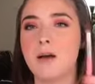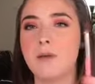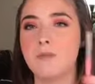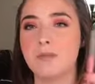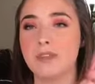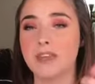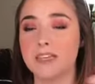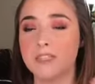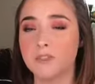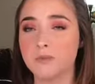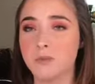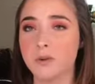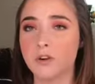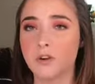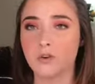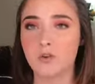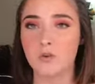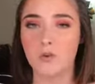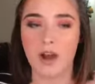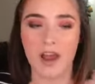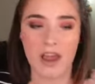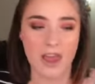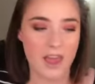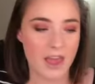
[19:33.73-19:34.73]
These were
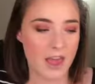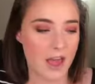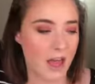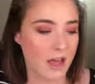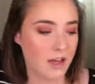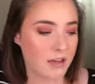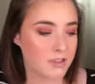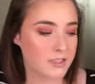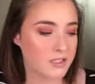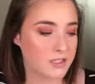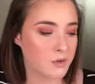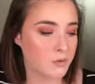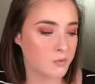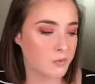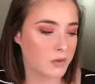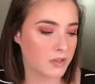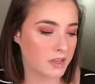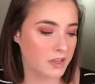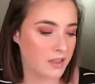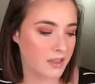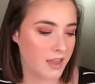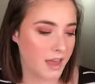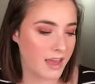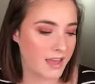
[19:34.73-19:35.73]
great. I also
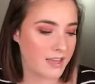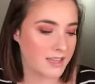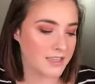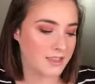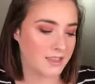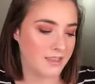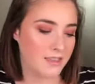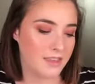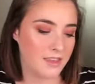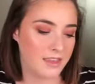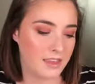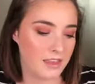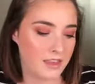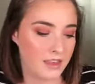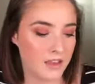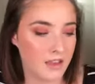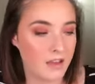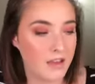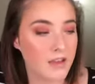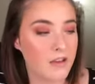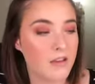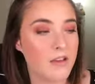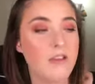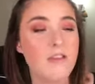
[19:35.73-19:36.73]
really like the
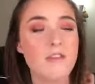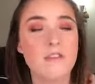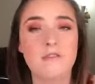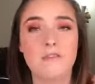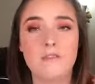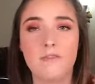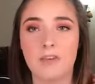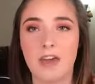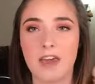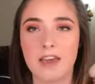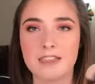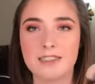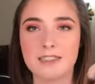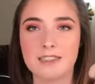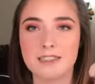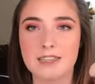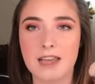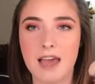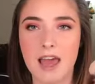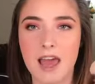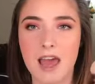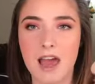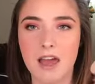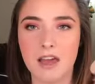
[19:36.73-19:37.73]
face
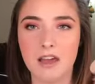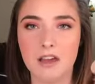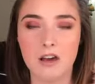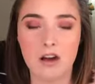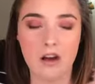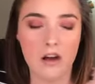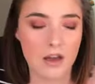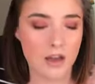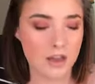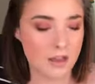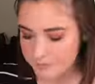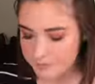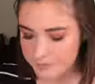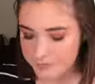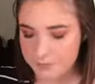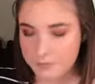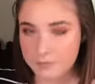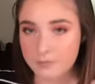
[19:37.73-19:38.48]
set I got.